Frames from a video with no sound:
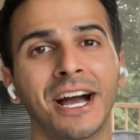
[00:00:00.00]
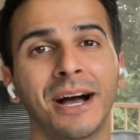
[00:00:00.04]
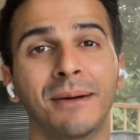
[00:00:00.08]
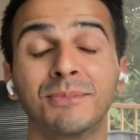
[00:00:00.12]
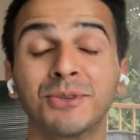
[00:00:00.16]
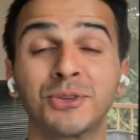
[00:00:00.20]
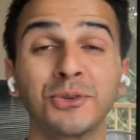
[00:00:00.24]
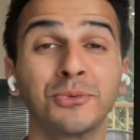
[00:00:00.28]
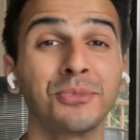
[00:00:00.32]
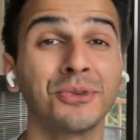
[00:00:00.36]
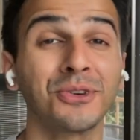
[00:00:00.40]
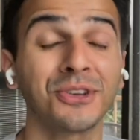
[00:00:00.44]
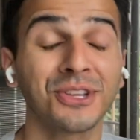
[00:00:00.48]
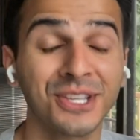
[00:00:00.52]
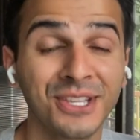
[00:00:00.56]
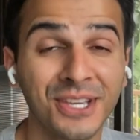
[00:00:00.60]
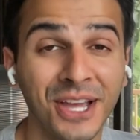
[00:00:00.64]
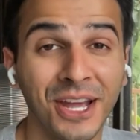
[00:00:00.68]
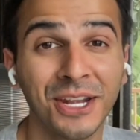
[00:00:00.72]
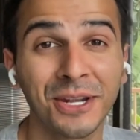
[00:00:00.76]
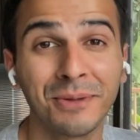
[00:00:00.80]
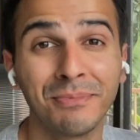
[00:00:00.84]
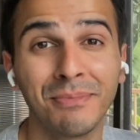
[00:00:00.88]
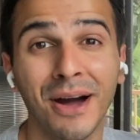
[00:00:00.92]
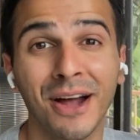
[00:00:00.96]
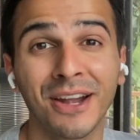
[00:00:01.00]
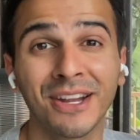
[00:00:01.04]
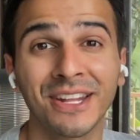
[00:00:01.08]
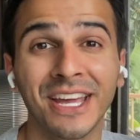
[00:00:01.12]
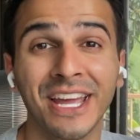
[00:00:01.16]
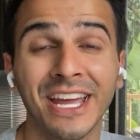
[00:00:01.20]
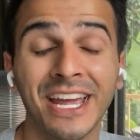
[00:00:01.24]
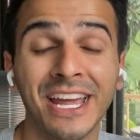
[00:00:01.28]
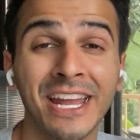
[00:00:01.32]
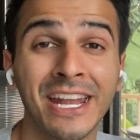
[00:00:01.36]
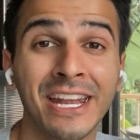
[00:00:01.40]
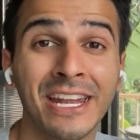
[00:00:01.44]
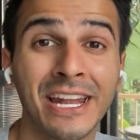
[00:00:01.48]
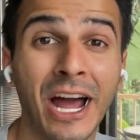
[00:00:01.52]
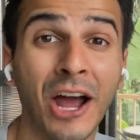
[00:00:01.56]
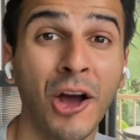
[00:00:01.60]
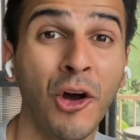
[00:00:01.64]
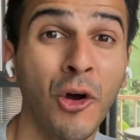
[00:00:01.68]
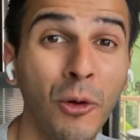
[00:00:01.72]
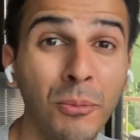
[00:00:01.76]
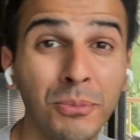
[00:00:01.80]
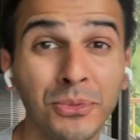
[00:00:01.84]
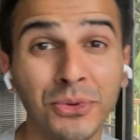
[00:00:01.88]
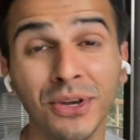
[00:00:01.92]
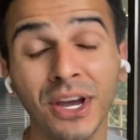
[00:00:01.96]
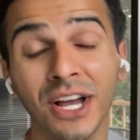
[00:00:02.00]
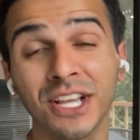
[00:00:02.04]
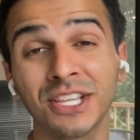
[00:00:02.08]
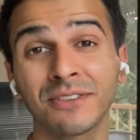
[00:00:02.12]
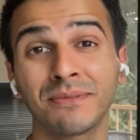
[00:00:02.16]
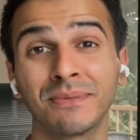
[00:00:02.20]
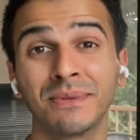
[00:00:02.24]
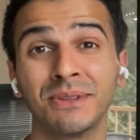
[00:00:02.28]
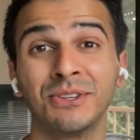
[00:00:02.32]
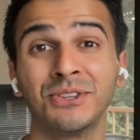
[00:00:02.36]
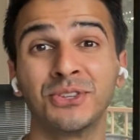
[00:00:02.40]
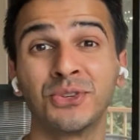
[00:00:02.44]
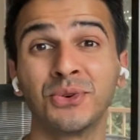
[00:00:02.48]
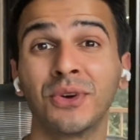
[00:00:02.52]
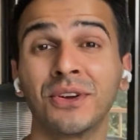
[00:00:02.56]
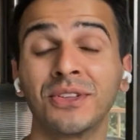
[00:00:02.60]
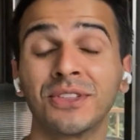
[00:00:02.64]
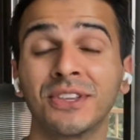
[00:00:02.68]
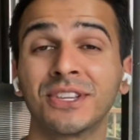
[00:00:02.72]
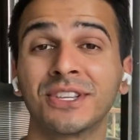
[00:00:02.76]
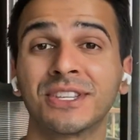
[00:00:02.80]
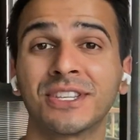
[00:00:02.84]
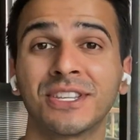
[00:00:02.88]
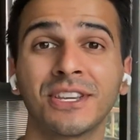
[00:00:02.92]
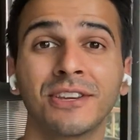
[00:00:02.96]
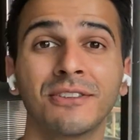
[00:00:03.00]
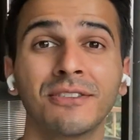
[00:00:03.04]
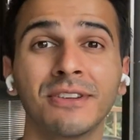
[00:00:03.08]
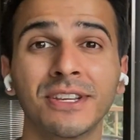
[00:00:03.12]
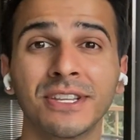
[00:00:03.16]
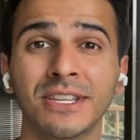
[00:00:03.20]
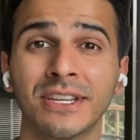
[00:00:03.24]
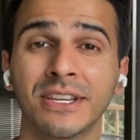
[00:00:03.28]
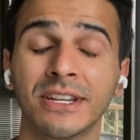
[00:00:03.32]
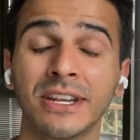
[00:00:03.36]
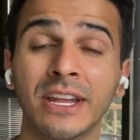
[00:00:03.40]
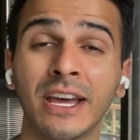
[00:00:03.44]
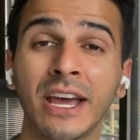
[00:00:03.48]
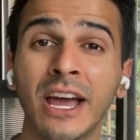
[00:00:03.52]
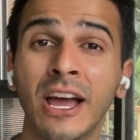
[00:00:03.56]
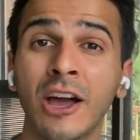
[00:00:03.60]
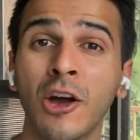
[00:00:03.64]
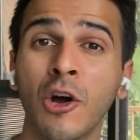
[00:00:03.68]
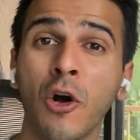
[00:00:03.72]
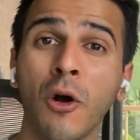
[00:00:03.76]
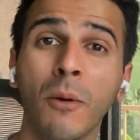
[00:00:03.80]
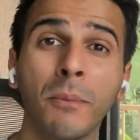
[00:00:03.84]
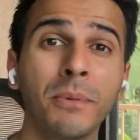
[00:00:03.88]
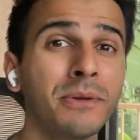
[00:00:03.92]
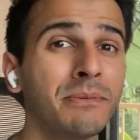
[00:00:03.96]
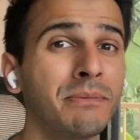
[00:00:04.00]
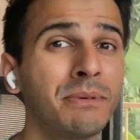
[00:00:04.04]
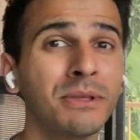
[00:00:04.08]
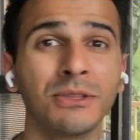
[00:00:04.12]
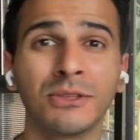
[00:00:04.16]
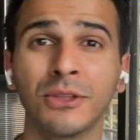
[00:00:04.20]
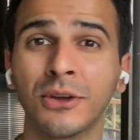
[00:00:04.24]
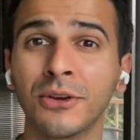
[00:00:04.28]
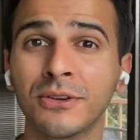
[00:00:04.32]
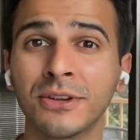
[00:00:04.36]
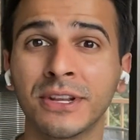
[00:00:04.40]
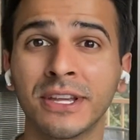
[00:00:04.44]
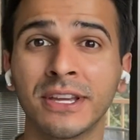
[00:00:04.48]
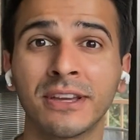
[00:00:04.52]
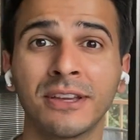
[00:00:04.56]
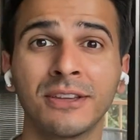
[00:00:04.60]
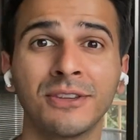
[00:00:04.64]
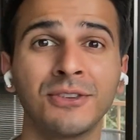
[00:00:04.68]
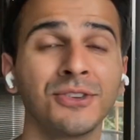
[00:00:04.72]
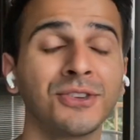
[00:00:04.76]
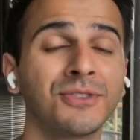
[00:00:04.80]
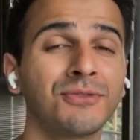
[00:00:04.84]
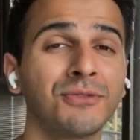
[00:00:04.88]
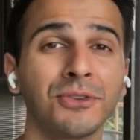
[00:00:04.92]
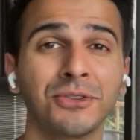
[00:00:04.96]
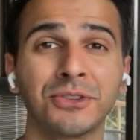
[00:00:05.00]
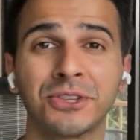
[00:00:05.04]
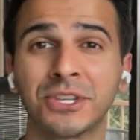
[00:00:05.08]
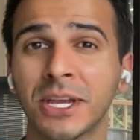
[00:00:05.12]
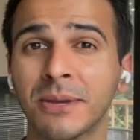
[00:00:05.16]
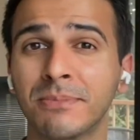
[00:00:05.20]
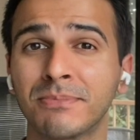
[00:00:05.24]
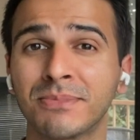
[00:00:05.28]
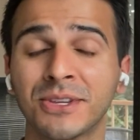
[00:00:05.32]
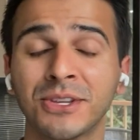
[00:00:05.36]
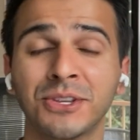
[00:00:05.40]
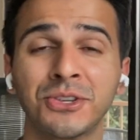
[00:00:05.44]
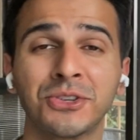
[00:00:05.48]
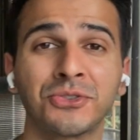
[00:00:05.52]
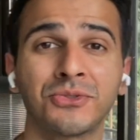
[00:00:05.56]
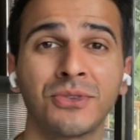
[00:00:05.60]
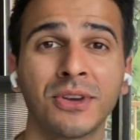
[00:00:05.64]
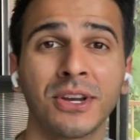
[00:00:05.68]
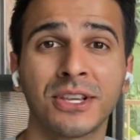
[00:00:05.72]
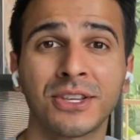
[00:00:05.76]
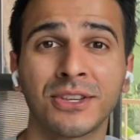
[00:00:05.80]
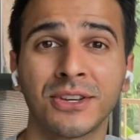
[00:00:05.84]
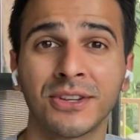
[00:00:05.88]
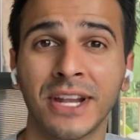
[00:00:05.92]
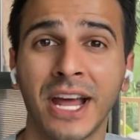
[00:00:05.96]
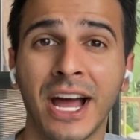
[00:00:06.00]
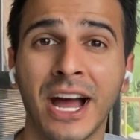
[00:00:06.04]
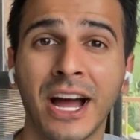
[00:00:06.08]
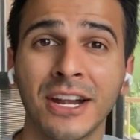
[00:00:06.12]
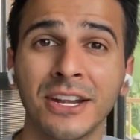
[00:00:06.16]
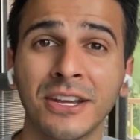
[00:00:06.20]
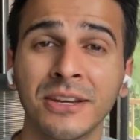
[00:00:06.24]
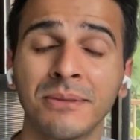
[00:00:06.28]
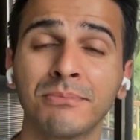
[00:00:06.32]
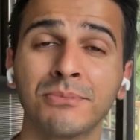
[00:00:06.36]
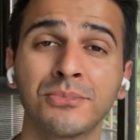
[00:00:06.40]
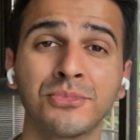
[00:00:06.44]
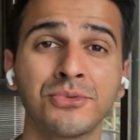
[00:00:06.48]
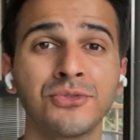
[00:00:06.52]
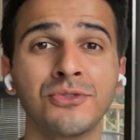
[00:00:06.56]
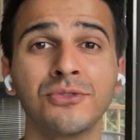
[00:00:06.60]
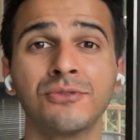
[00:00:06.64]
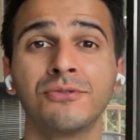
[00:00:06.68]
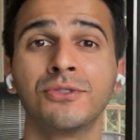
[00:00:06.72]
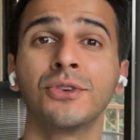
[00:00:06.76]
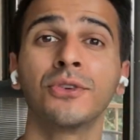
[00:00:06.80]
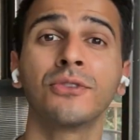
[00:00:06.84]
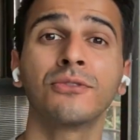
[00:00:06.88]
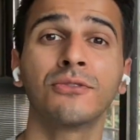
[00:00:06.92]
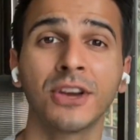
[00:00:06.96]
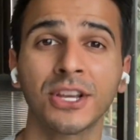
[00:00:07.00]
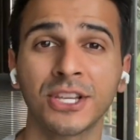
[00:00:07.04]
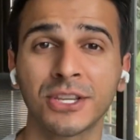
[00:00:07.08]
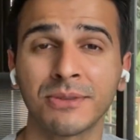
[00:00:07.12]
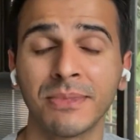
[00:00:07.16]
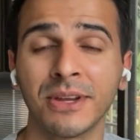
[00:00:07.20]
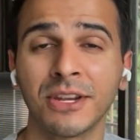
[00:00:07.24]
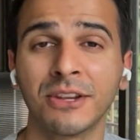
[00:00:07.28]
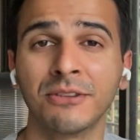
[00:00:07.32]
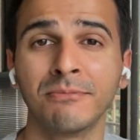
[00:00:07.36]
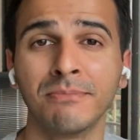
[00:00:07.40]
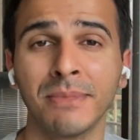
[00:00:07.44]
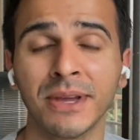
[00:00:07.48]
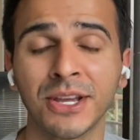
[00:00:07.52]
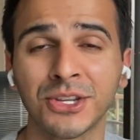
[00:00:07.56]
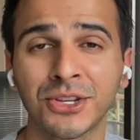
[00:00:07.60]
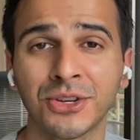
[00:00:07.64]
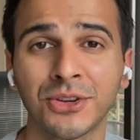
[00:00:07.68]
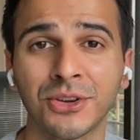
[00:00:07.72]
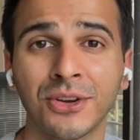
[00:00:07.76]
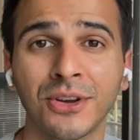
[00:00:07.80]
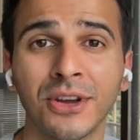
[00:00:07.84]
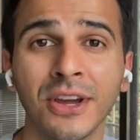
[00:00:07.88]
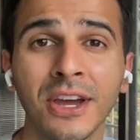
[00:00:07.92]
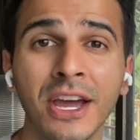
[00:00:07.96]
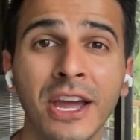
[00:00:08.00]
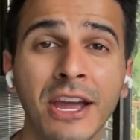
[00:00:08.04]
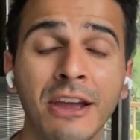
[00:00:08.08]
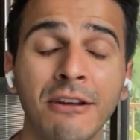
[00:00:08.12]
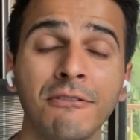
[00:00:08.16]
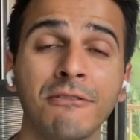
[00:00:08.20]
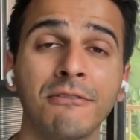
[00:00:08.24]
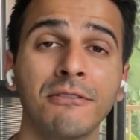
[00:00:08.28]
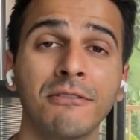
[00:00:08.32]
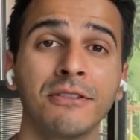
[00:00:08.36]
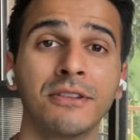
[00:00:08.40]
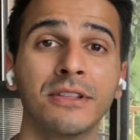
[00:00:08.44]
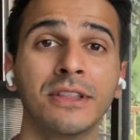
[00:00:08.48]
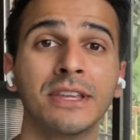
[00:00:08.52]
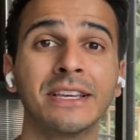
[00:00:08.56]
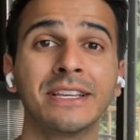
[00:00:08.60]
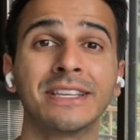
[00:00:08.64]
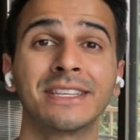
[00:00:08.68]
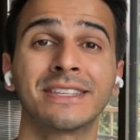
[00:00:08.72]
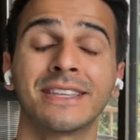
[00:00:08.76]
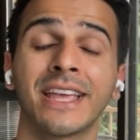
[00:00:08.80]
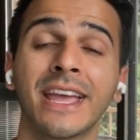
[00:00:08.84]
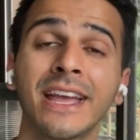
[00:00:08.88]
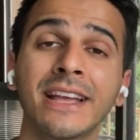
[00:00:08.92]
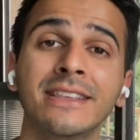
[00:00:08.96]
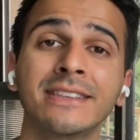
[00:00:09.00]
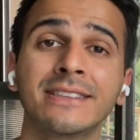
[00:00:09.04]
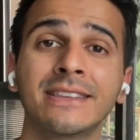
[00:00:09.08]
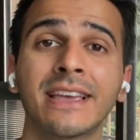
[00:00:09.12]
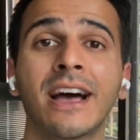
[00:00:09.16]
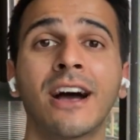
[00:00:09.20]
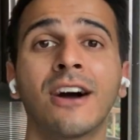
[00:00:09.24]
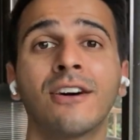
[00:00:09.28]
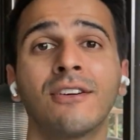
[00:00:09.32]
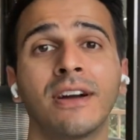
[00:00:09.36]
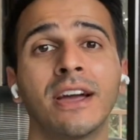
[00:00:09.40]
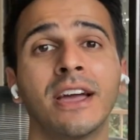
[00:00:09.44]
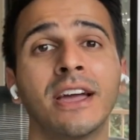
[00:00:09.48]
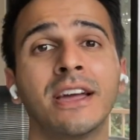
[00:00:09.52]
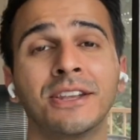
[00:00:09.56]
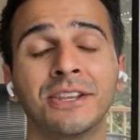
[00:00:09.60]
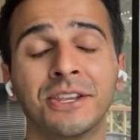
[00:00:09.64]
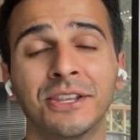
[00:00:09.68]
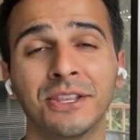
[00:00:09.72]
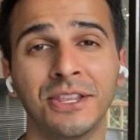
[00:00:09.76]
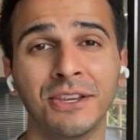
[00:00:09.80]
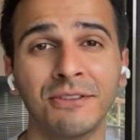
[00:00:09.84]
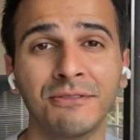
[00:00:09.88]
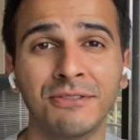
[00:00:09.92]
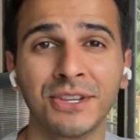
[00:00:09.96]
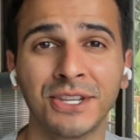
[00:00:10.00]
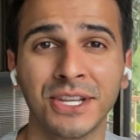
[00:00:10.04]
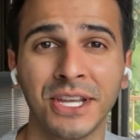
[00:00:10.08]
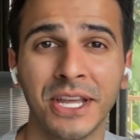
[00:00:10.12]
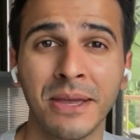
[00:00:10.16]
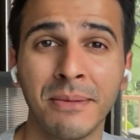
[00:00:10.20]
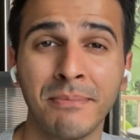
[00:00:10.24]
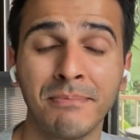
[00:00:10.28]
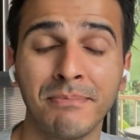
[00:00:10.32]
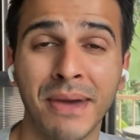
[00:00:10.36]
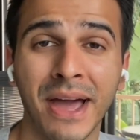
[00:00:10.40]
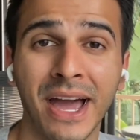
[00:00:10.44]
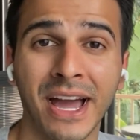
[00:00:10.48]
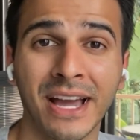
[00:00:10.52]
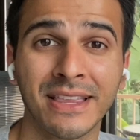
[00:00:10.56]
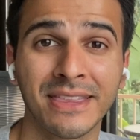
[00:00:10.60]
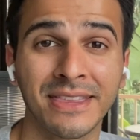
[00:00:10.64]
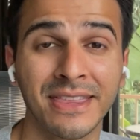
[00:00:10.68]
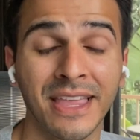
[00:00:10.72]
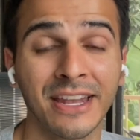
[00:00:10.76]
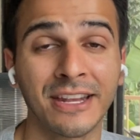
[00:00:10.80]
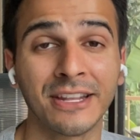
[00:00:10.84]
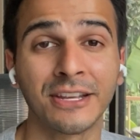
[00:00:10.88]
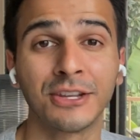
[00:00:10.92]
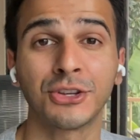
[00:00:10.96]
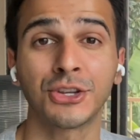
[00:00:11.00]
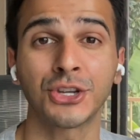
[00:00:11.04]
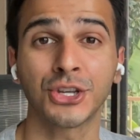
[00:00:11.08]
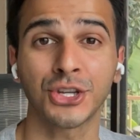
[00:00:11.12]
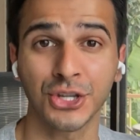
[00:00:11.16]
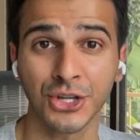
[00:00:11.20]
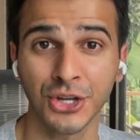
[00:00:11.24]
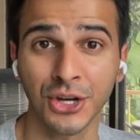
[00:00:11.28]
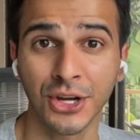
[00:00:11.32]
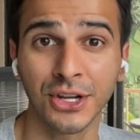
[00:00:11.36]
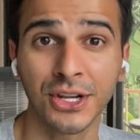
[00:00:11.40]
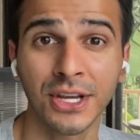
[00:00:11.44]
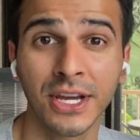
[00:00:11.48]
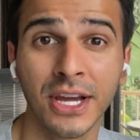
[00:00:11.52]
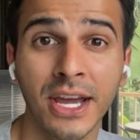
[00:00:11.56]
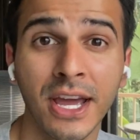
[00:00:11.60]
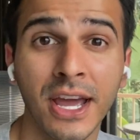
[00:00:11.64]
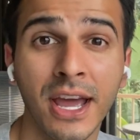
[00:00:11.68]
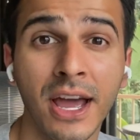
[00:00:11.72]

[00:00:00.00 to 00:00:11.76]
I'm super excited about it and I hope you guys have been enjoying this series and hope you've been learning useful tips and tricks on how to improve your resume to make sure it really stands out and delivers the impact that it should.